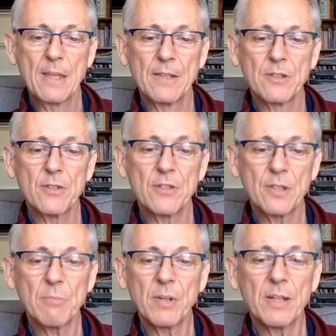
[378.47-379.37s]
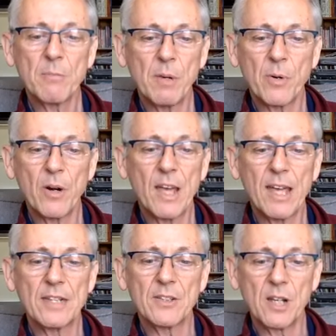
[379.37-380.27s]
So simply, my prayer
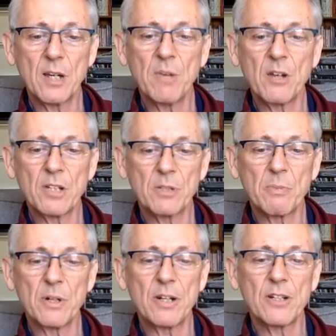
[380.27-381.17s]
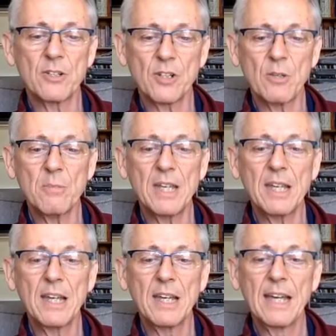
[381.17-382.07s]
is Come, Holy Spirit, show
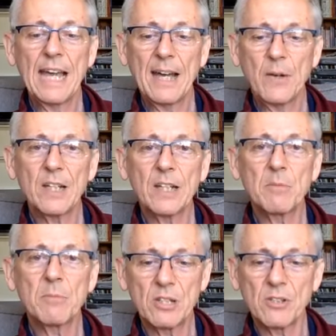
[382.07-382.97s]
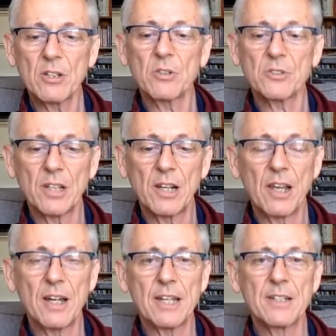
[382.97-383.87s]
me how I can be salt and
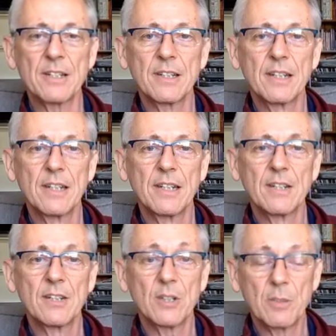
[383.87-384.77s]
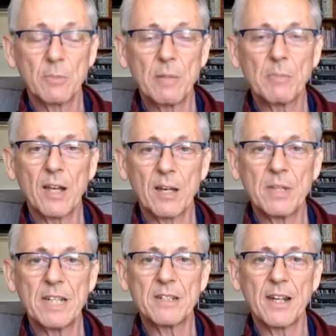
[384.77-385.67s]
light to the people I
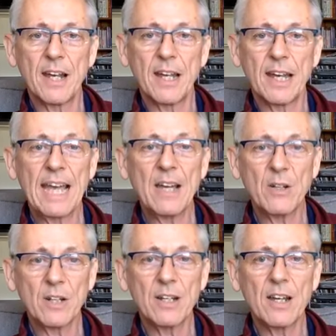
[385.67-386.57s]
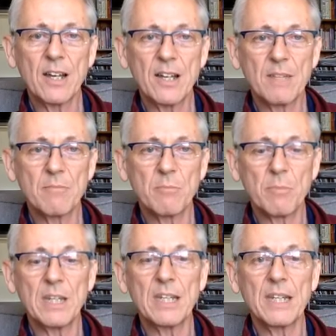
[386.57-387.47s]
meet today. How can I
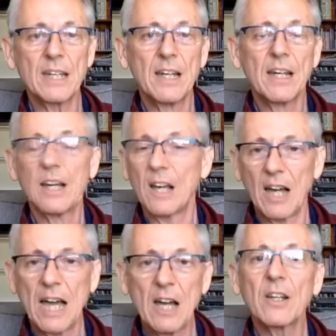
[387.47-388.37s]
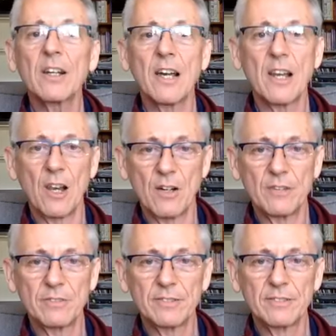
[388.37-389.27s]
be, how can I
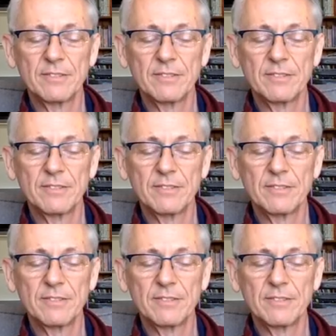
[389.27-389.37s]
love?